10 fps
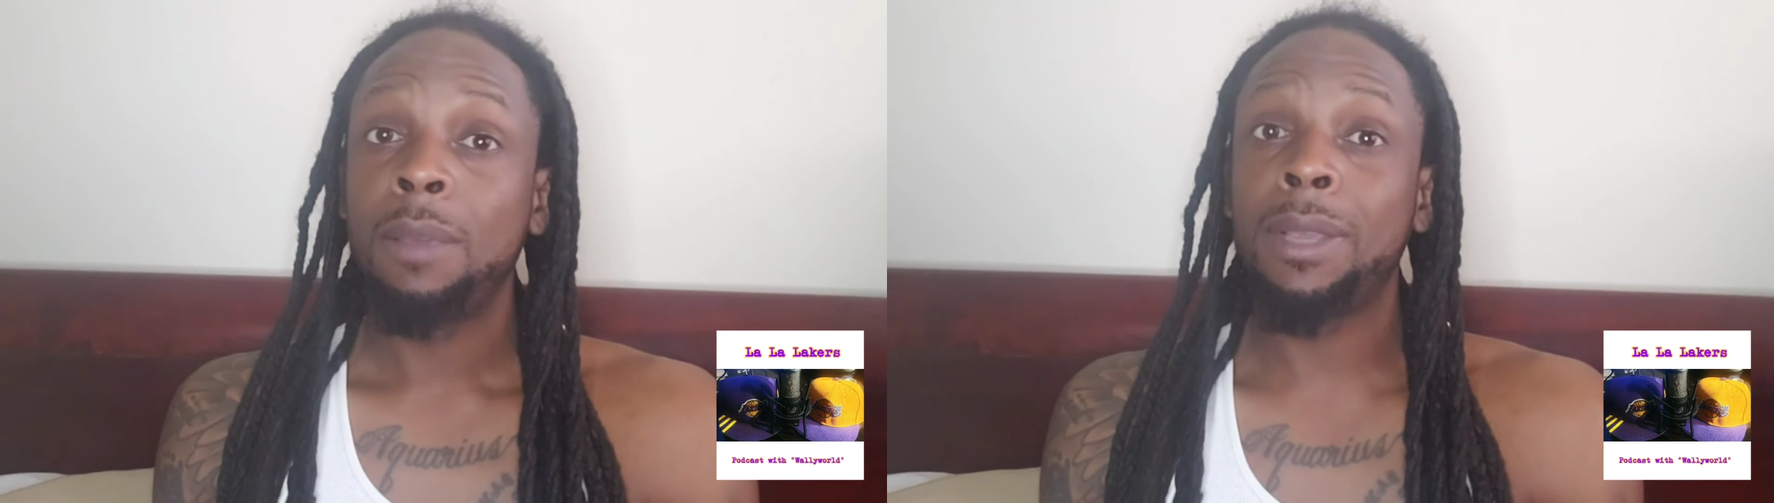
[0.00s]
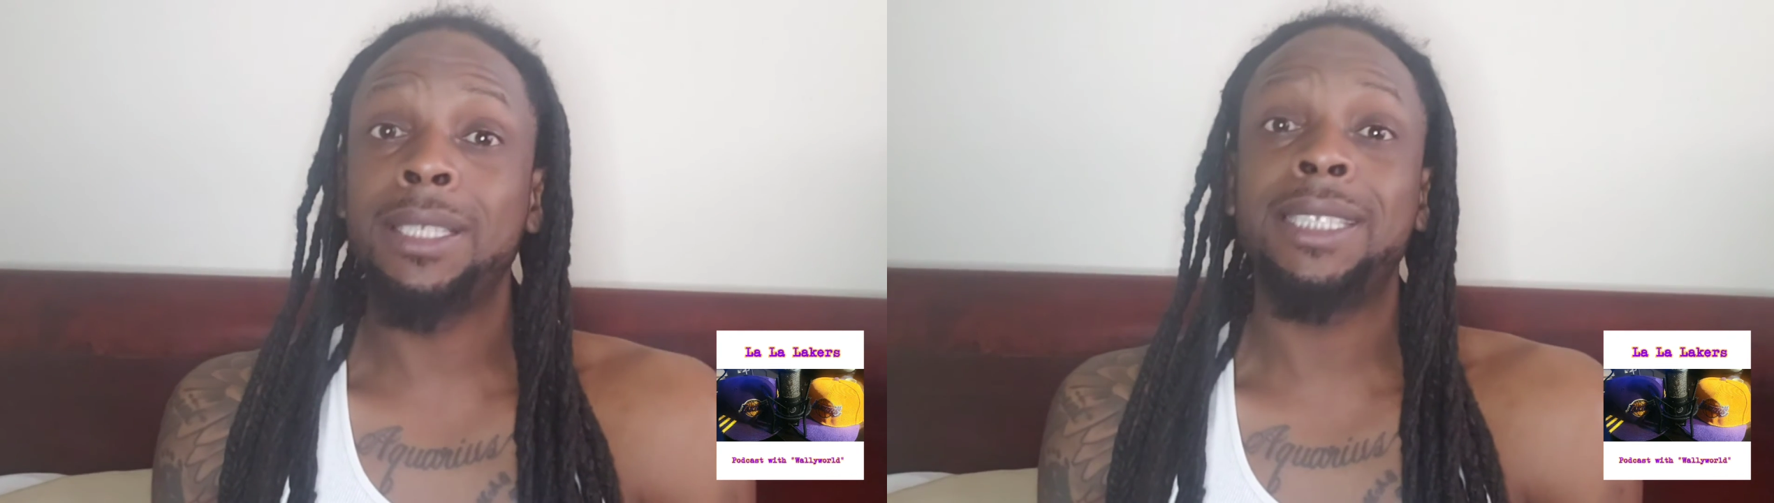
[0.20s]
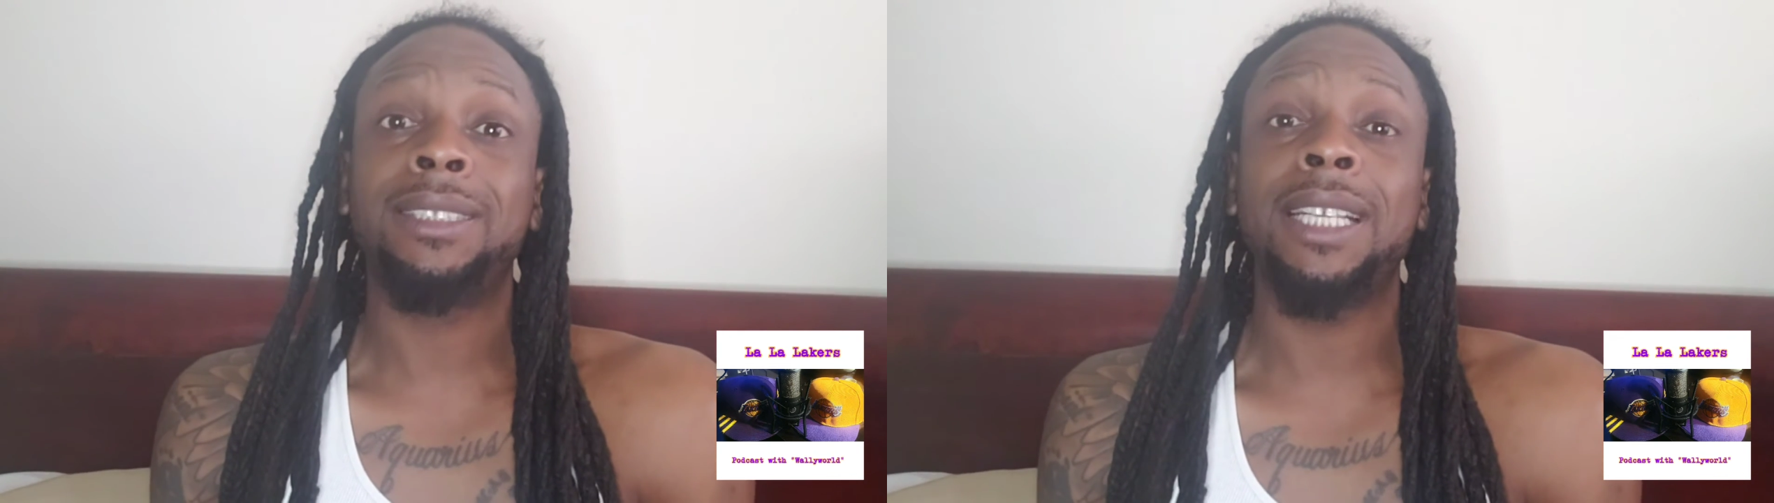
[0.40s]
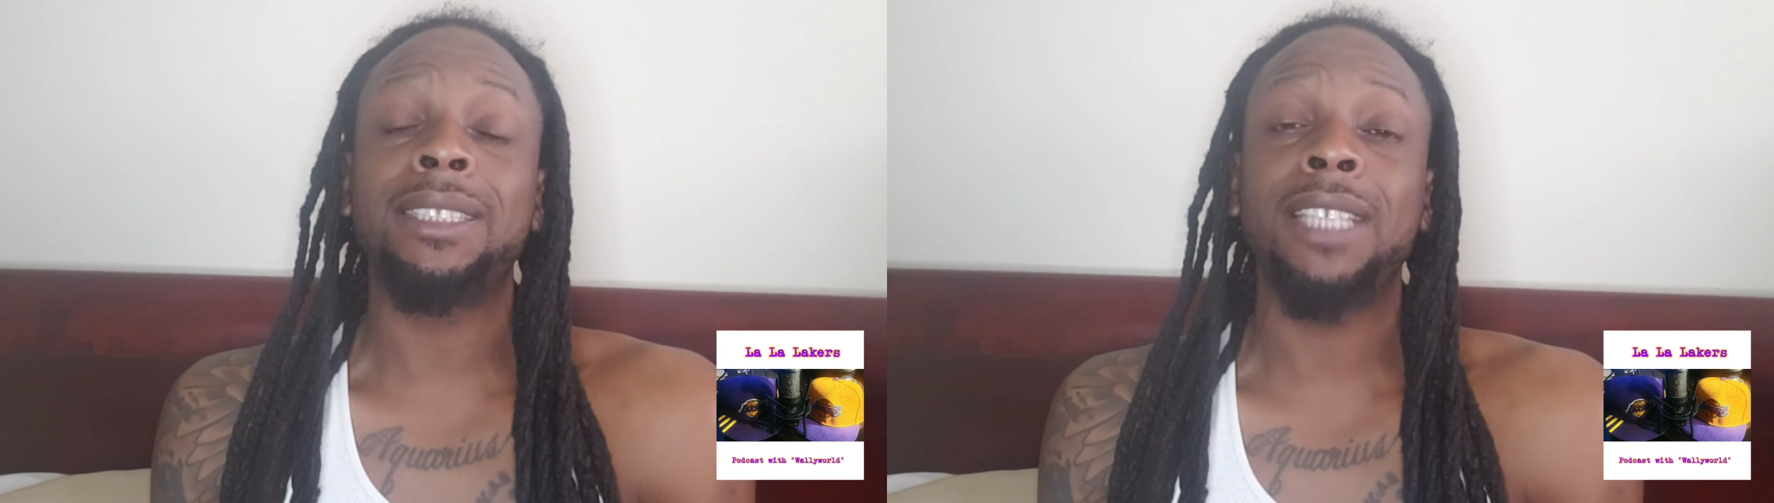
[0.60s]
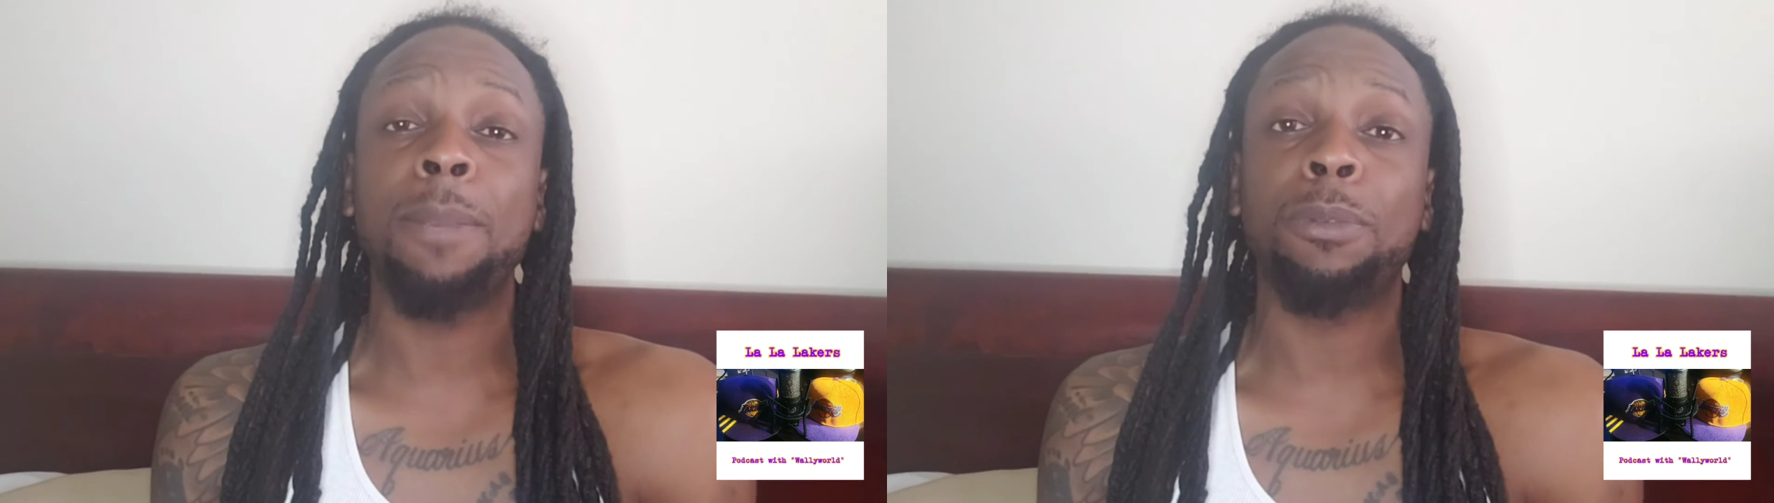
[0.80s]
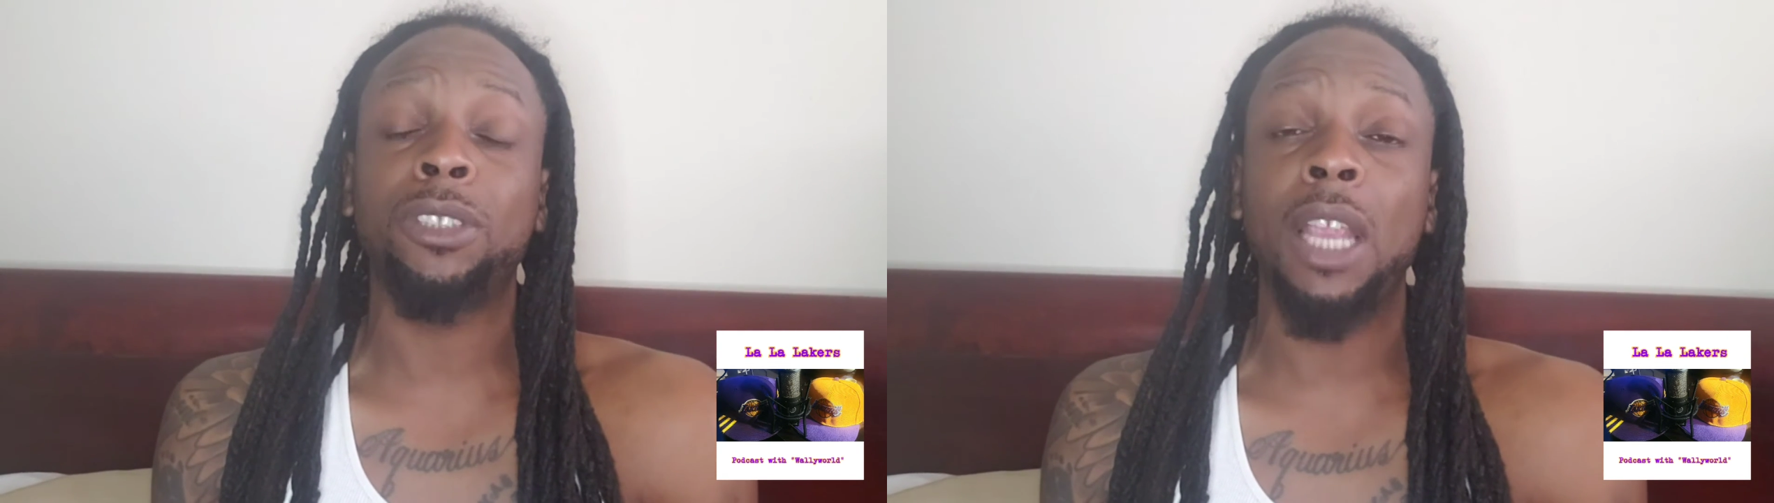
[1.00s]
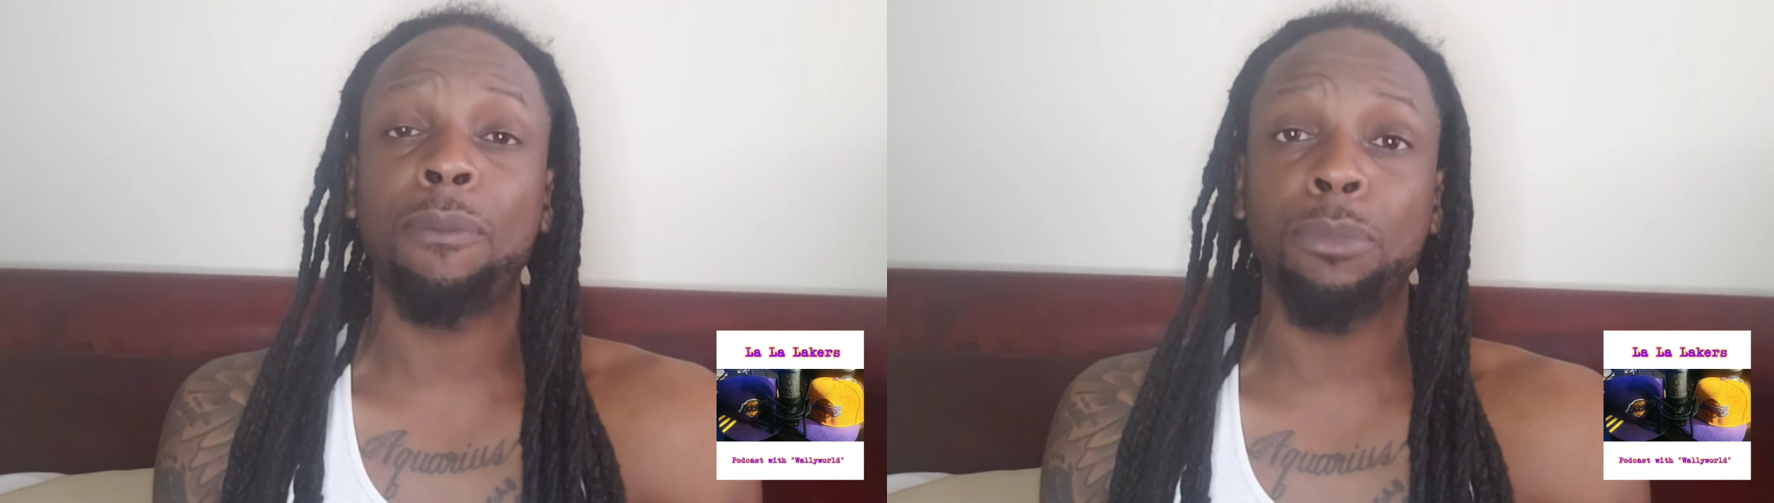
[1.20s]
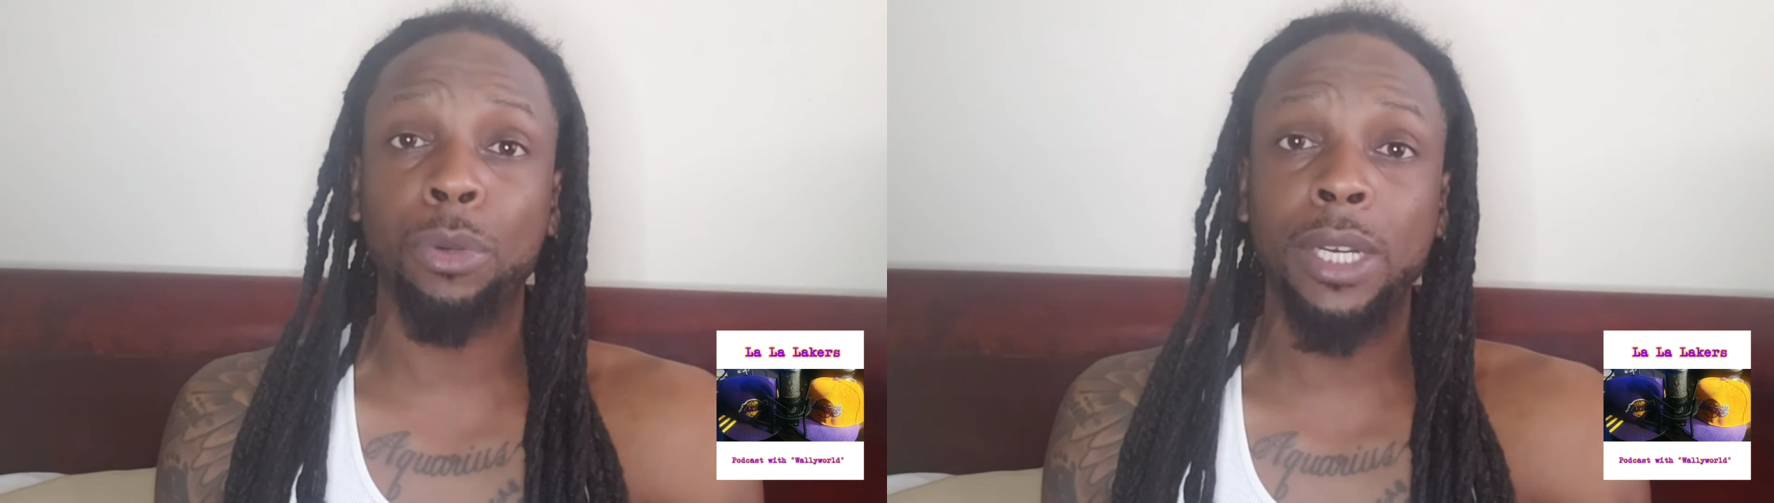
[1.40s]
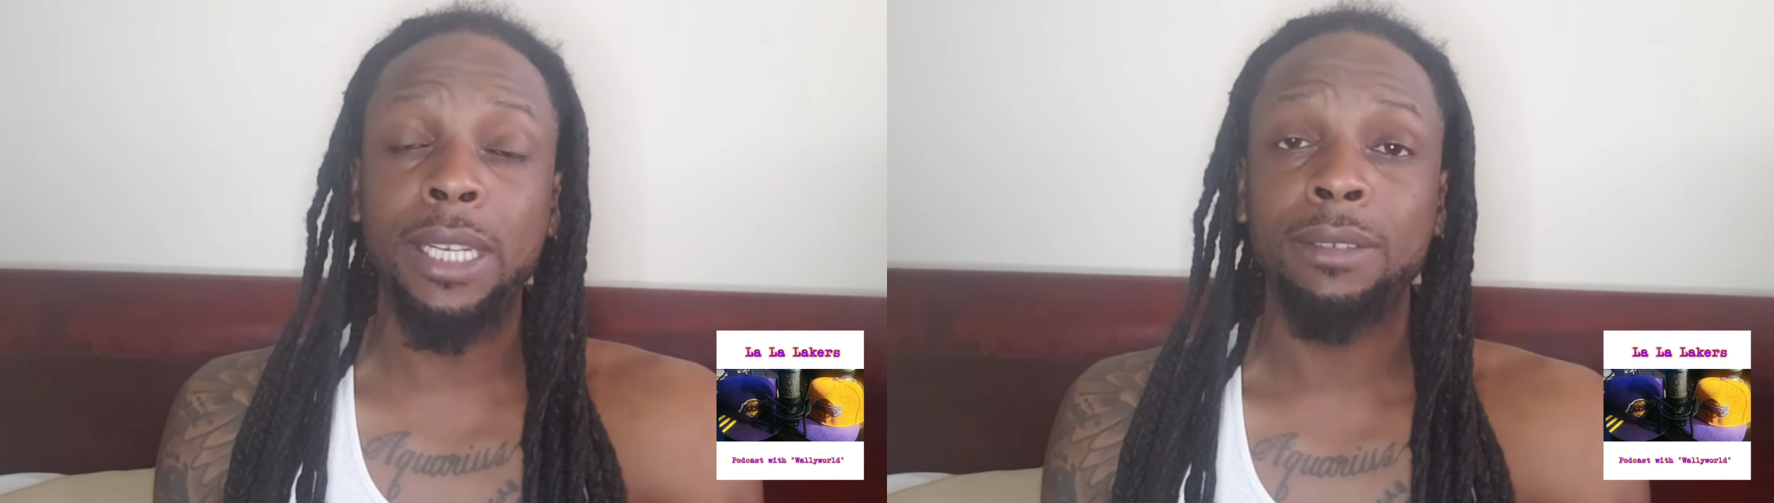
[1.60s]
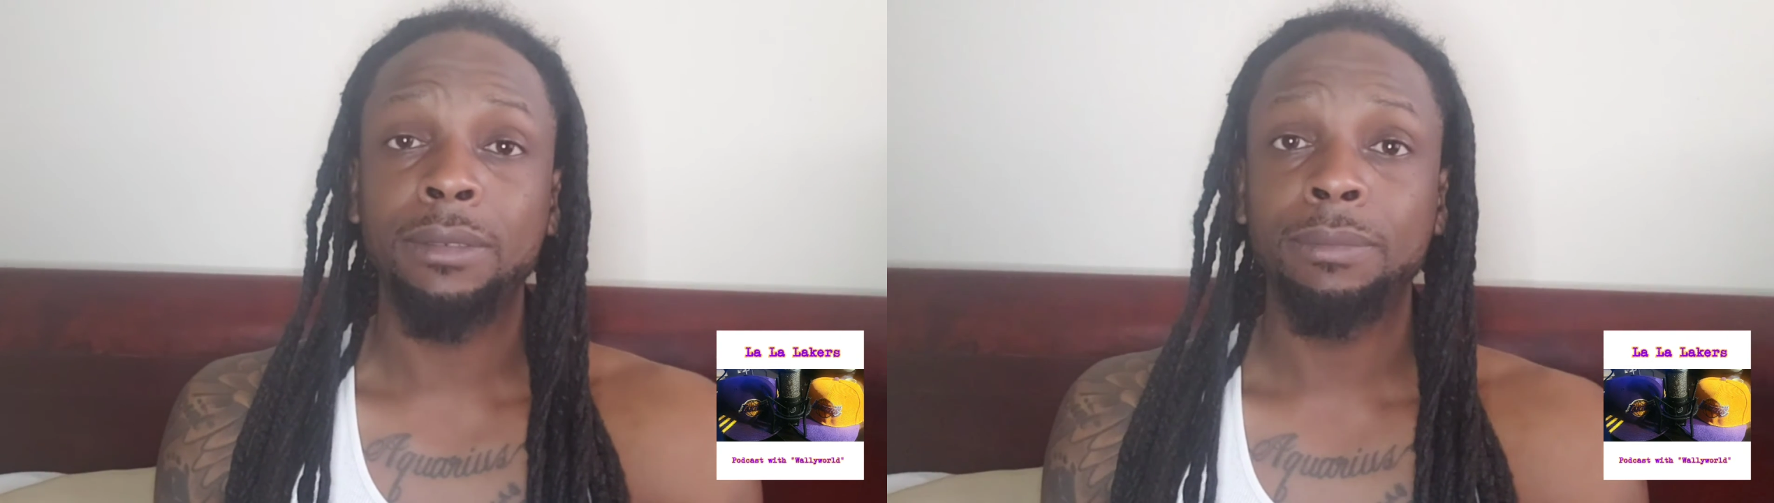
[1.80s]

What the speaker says: because he's 16% from three.